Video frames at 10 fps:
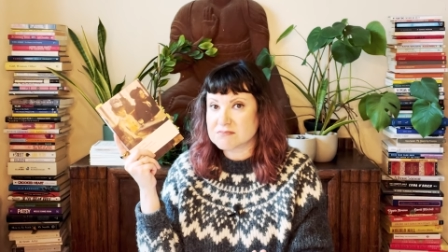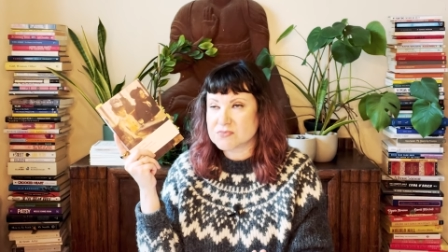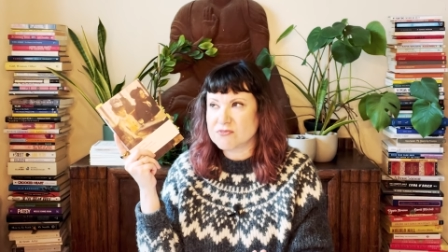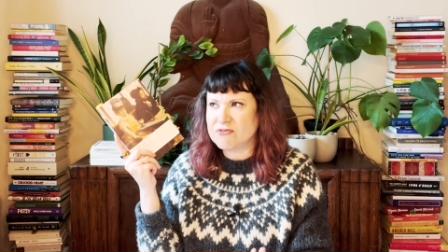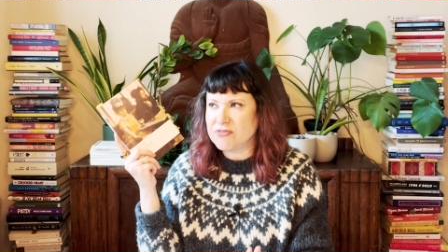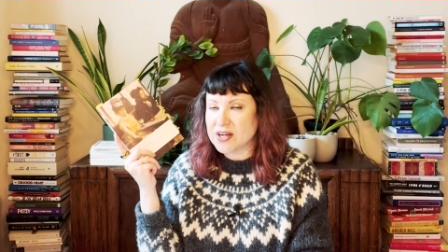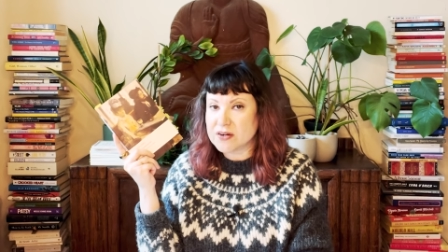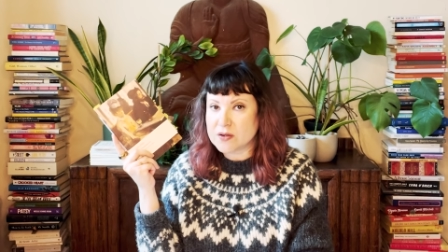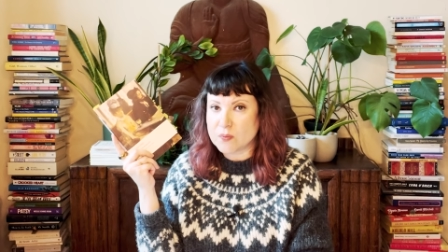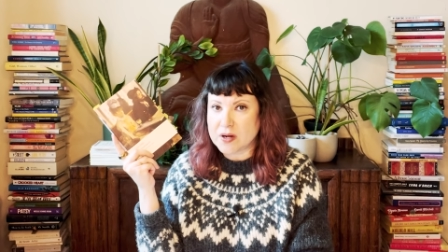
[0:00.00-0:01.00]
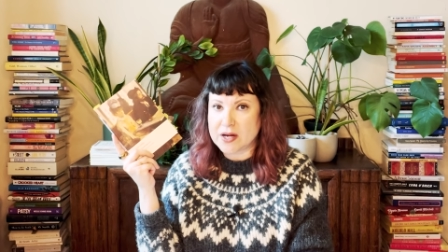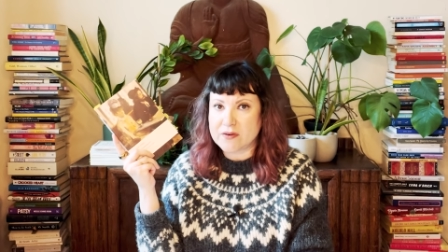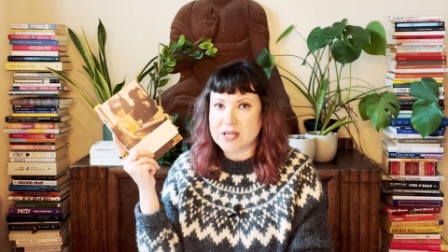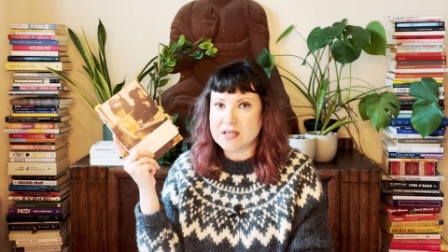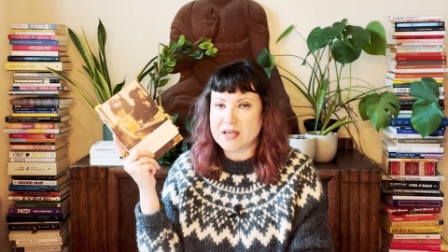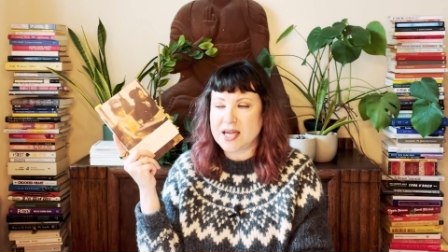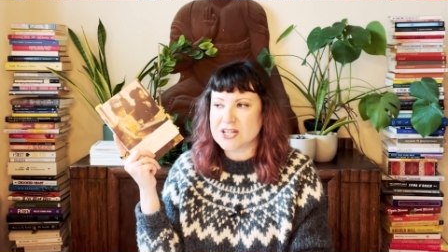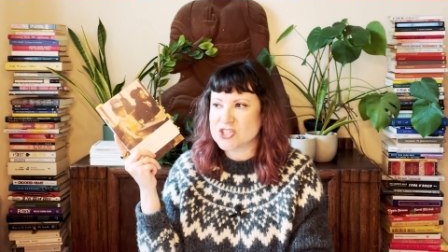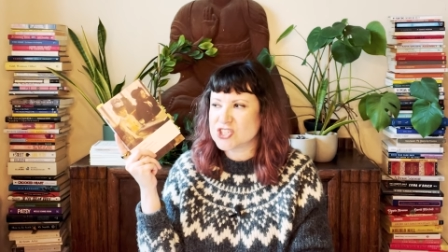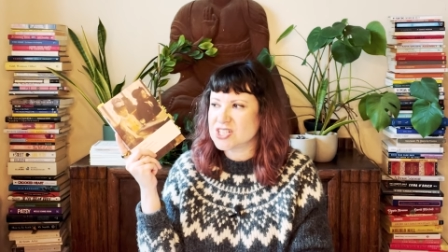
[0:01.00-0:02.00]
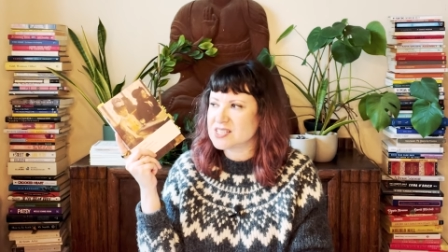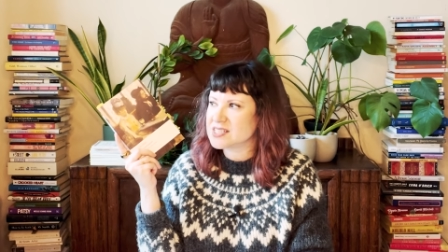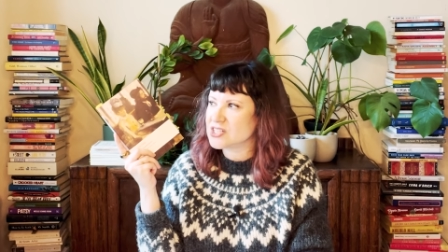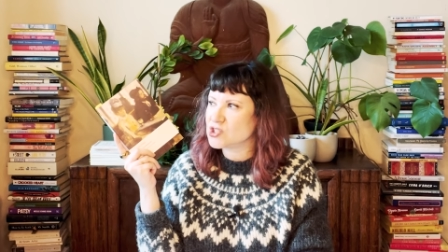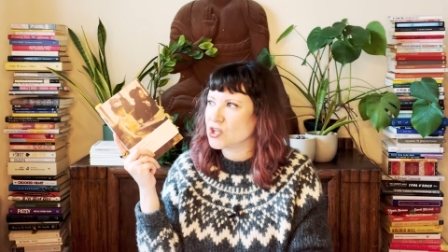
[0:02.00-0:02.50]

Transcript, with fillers: very wary and she says,